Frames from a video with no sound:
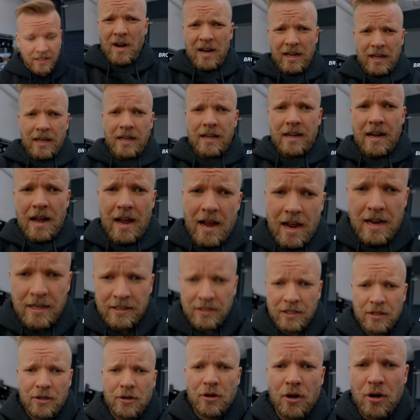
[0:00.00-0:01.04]

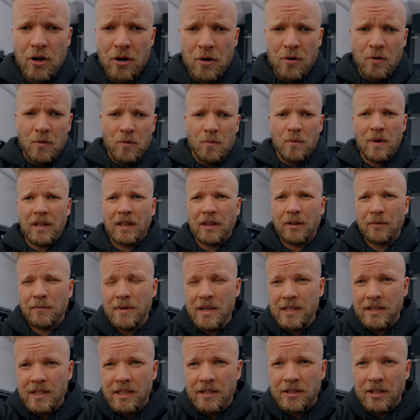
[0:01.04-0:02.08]
Recognize, know what the
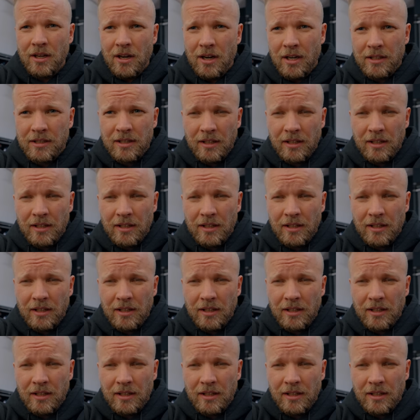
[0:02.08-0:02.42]
reasons are.